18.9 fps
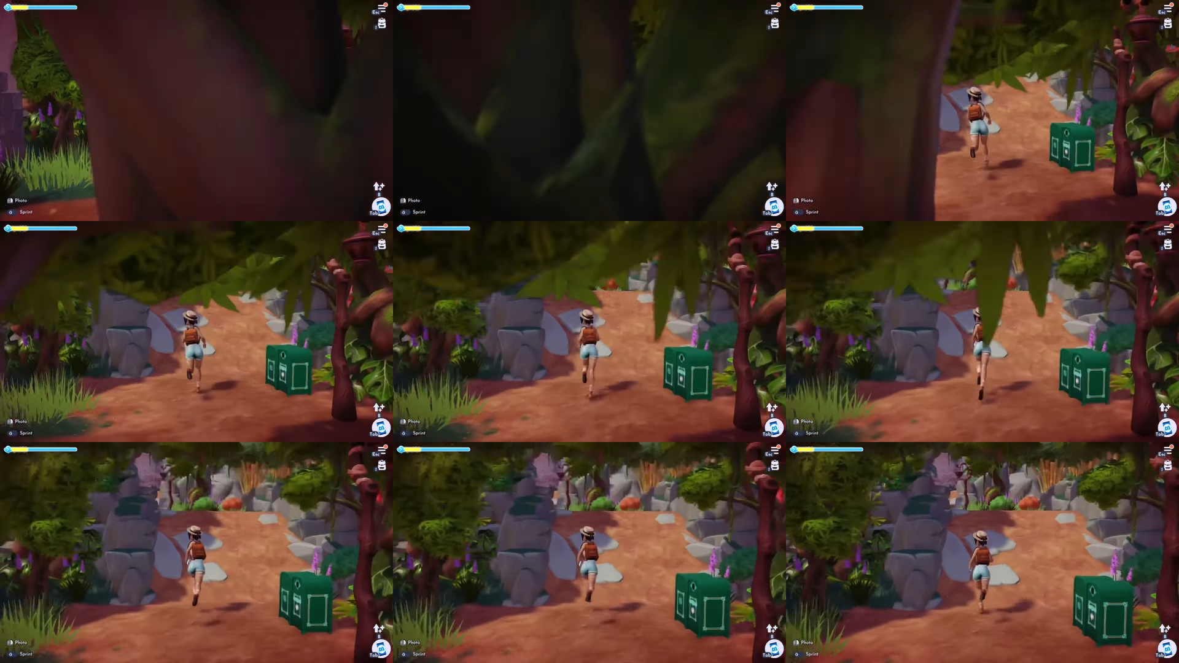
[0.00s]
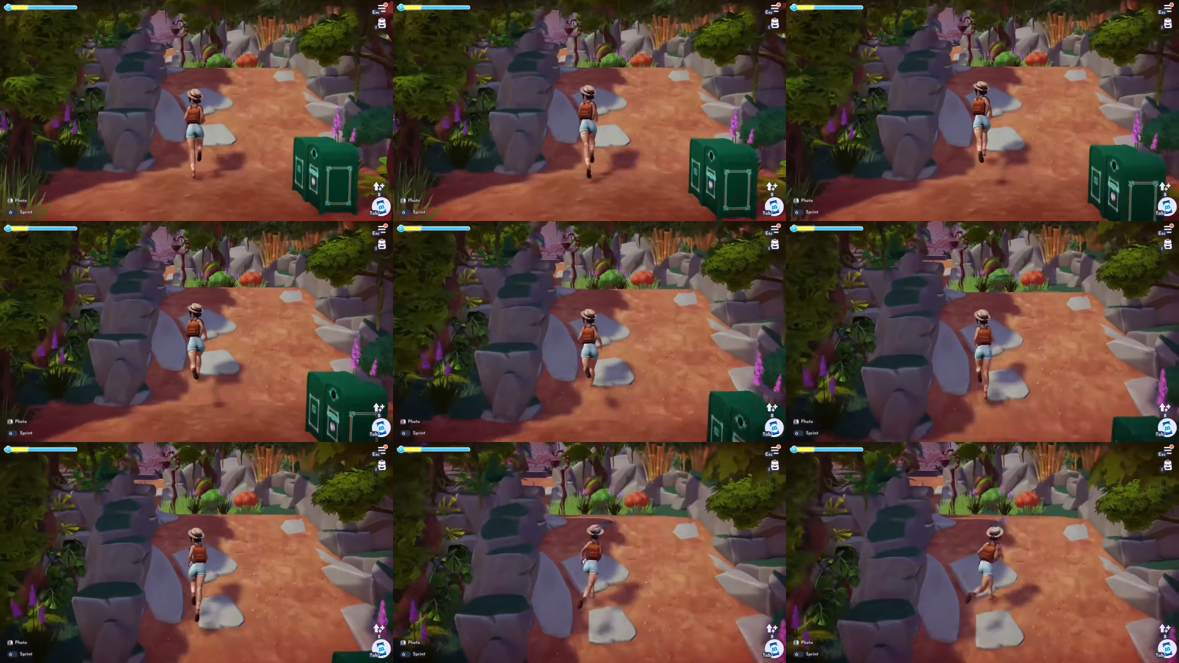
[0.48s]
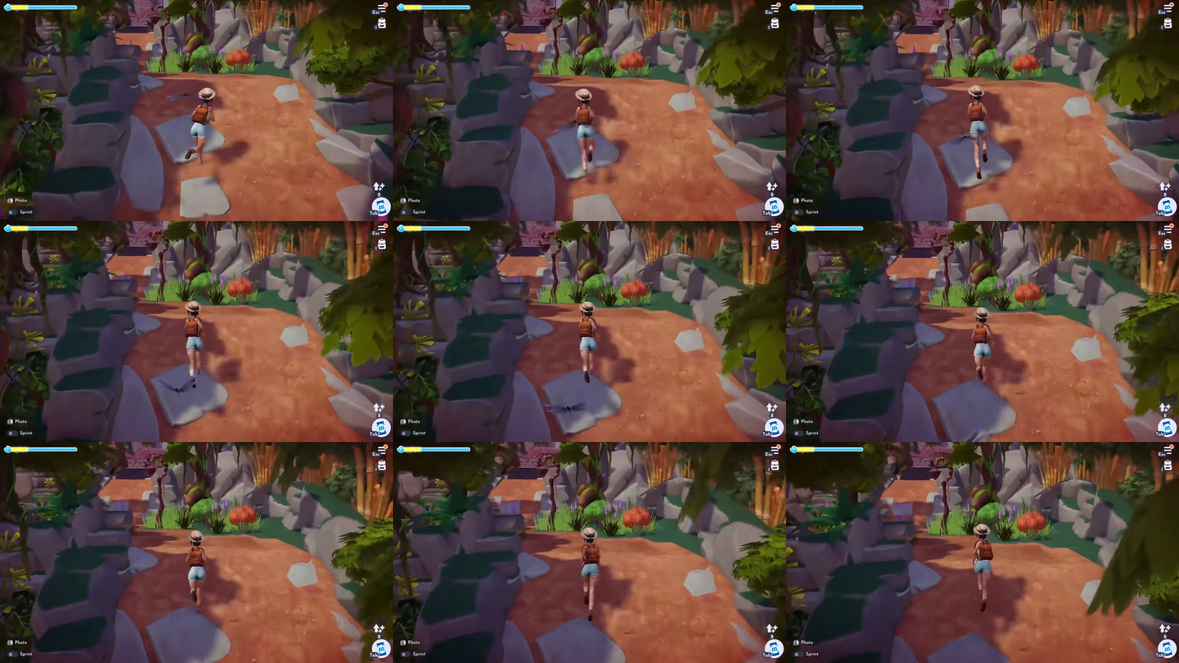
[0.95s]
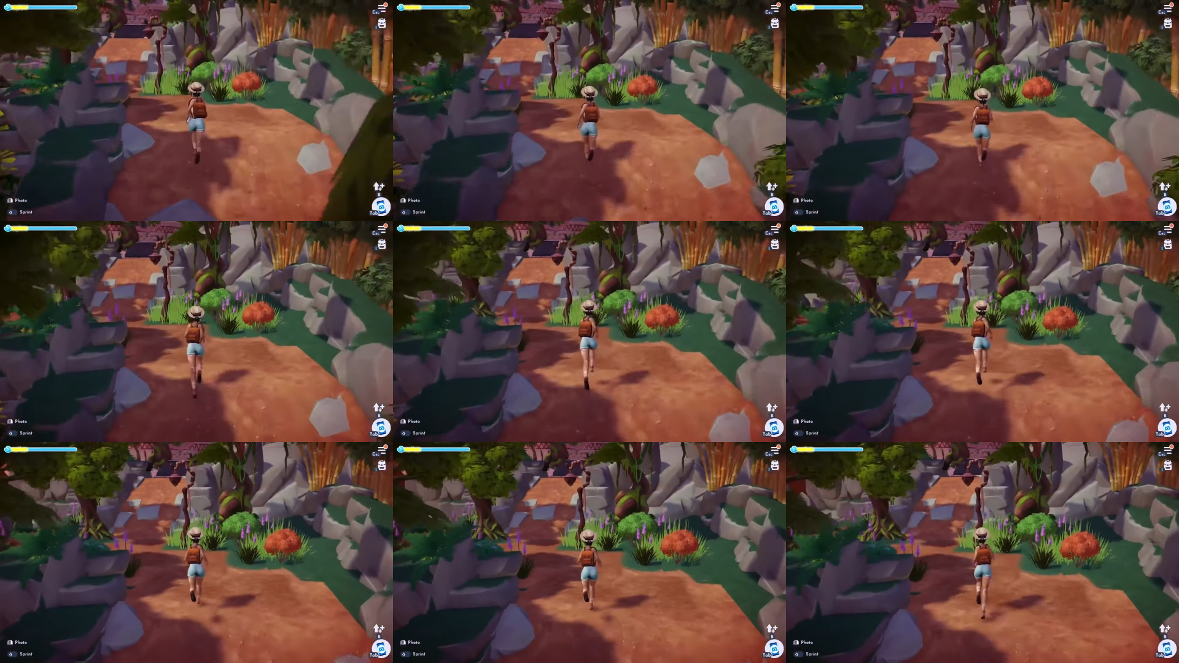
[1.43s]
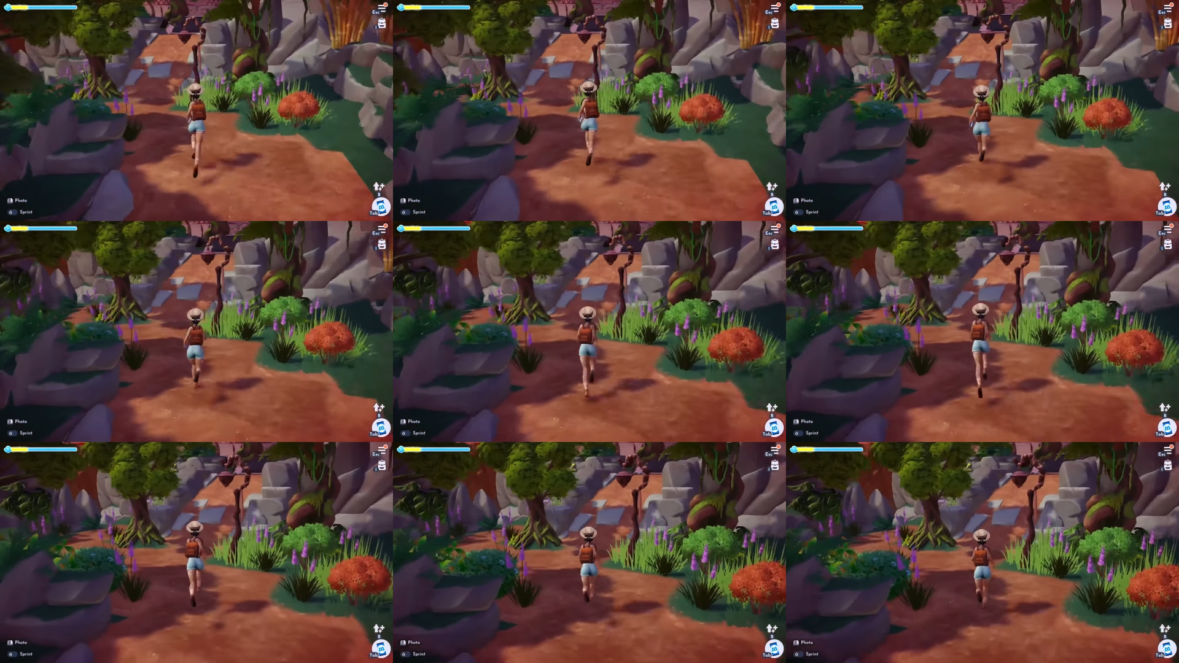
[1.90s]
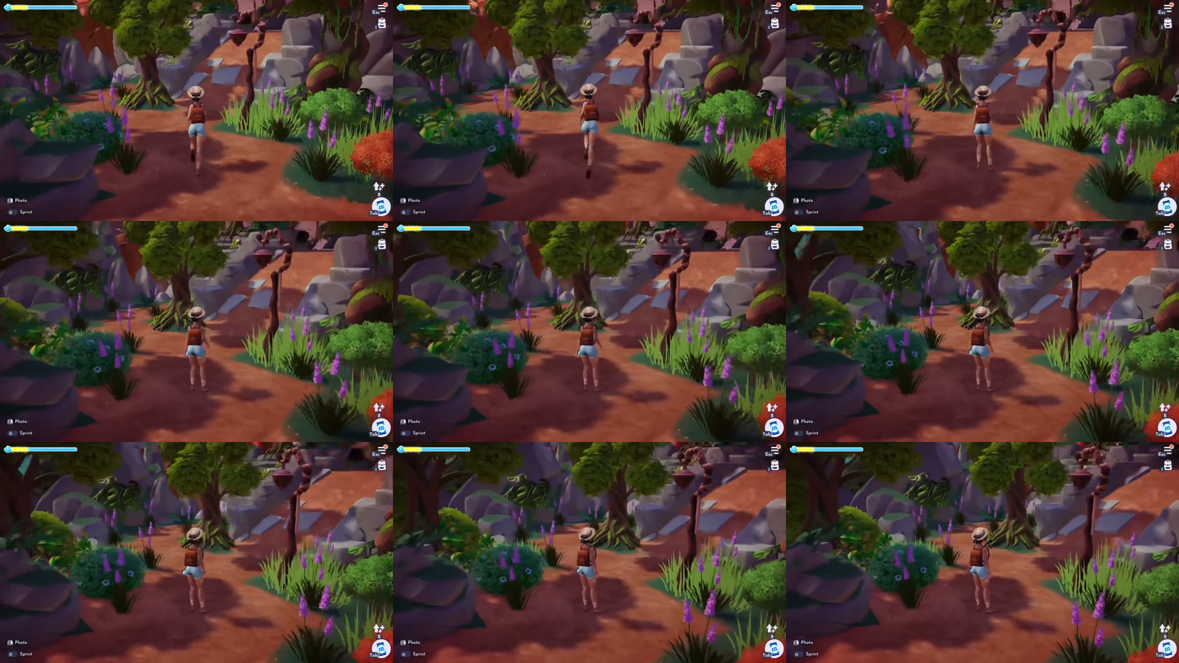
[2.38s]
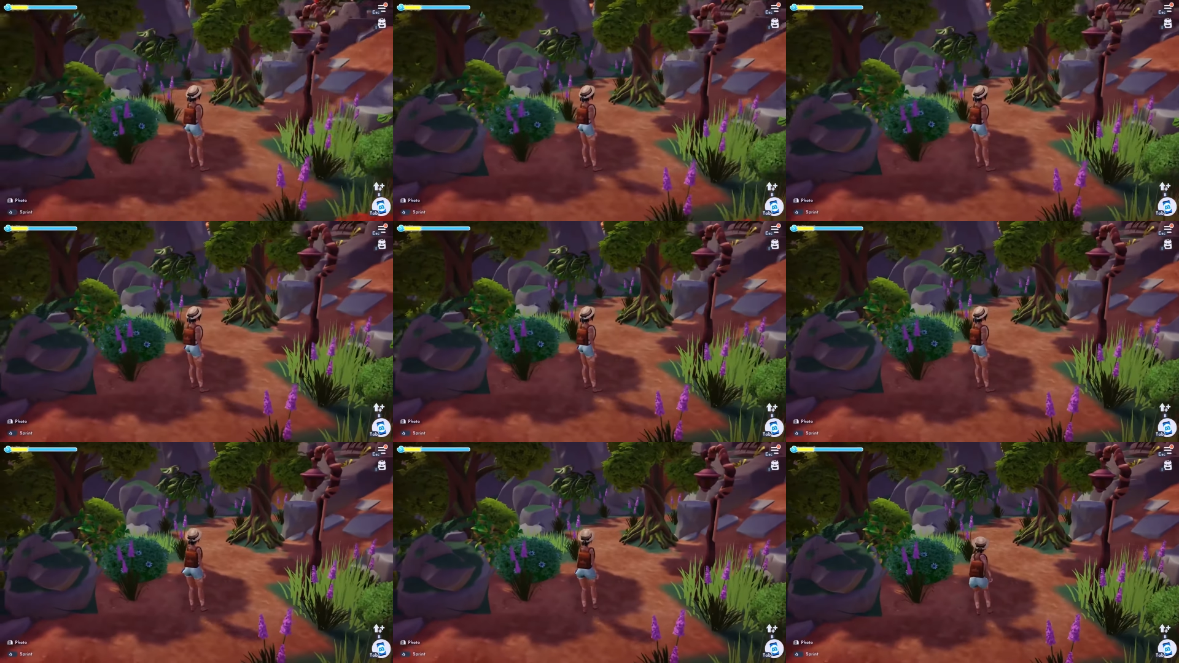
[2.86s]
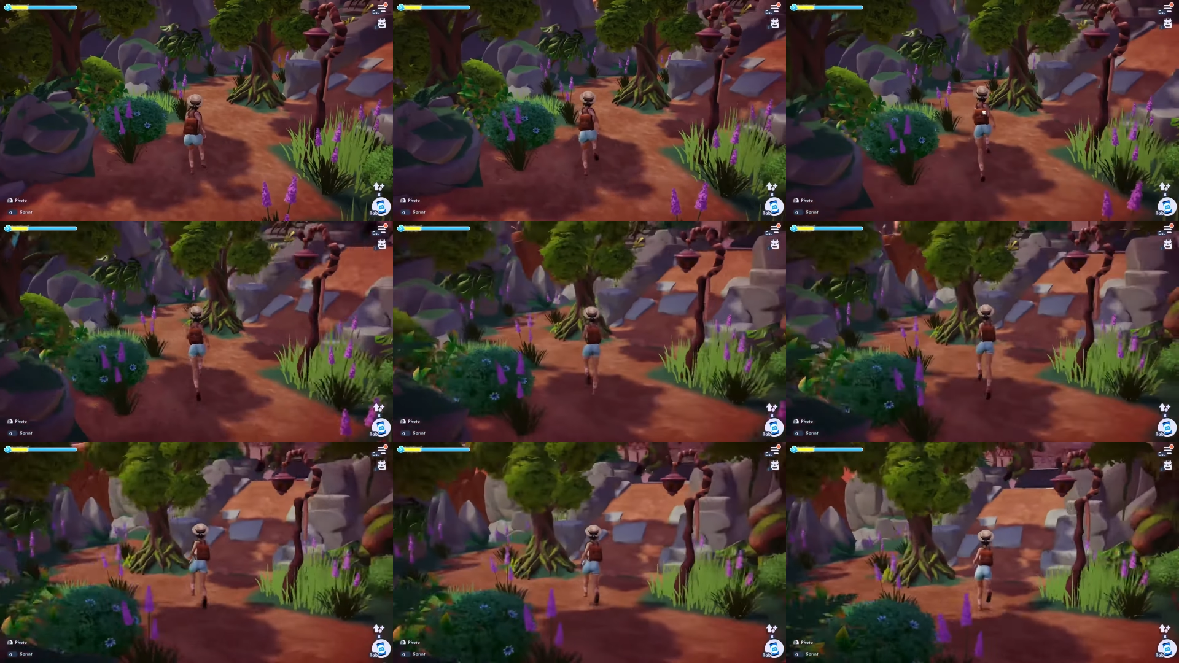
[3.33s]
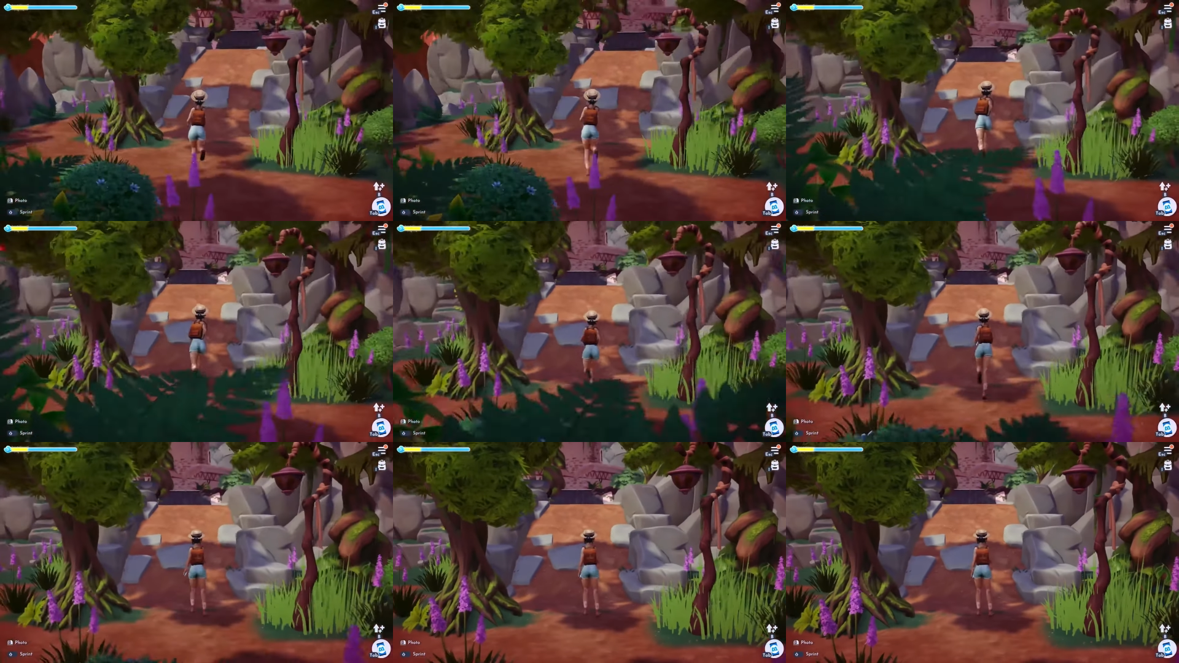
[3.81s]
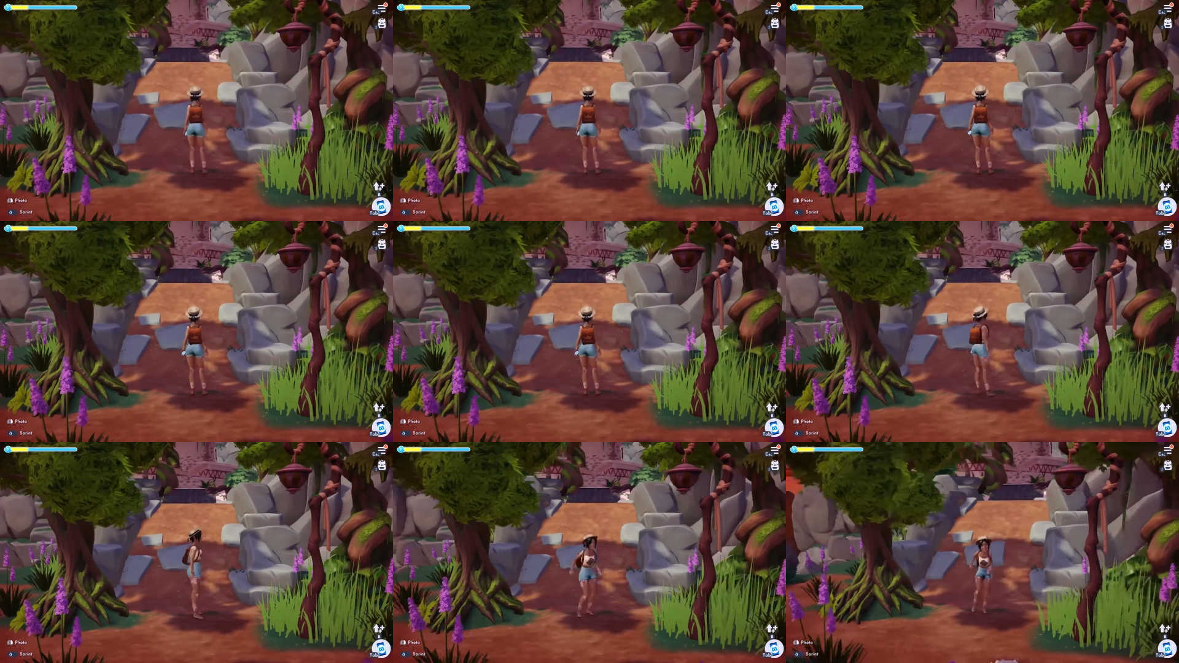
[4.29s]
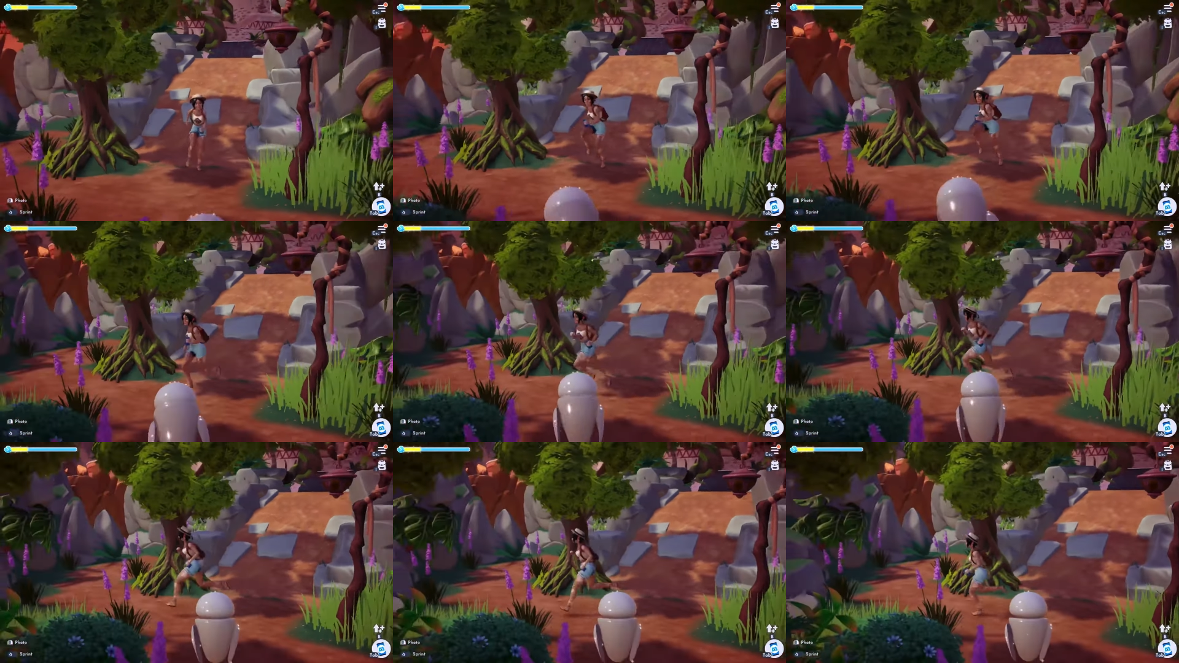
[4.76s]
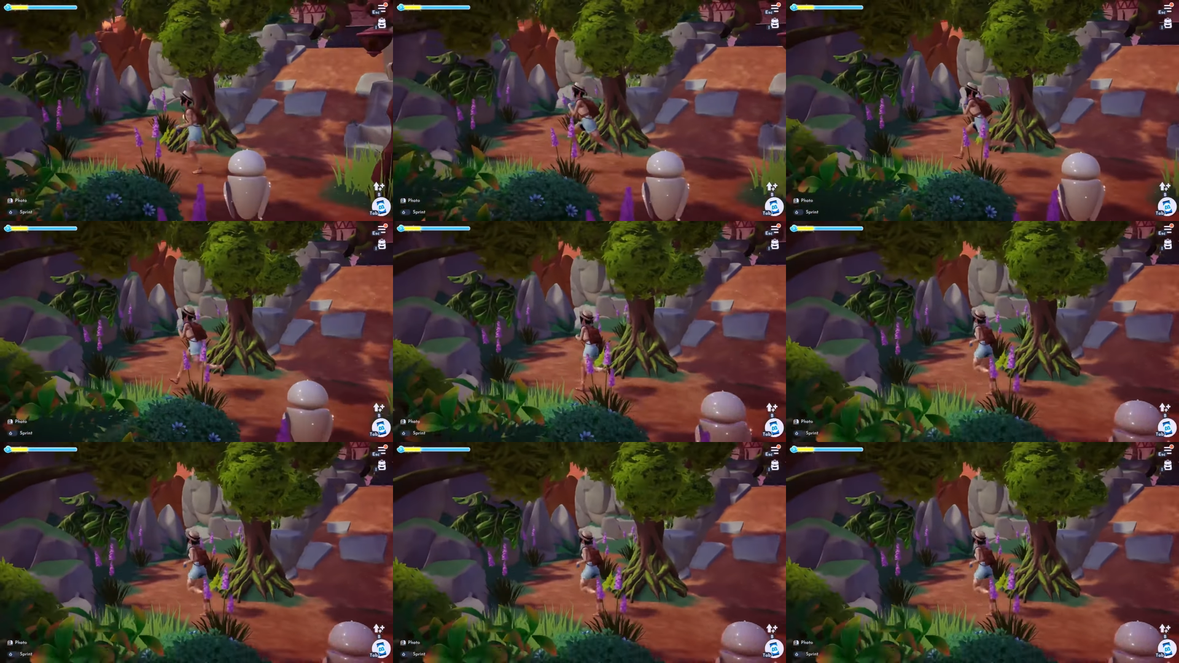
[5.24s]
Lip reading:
(no speaker visible)